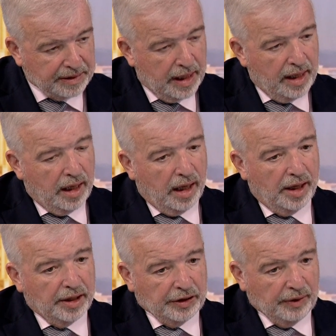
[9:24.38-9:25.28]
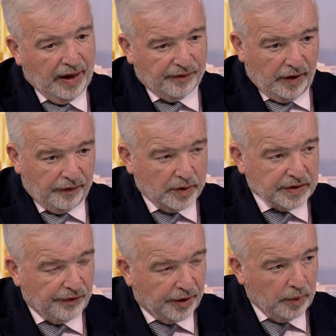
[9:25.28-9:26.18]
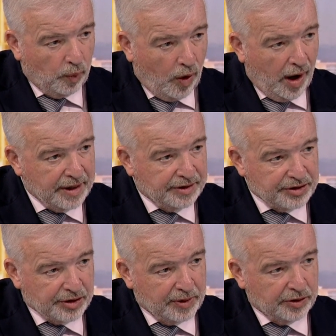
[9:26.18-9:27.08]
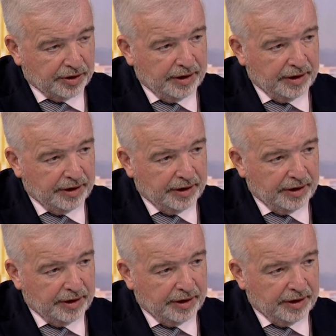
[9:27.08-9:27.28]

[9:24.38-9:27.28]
Yes. Uh, you have, of course, a very wide distribution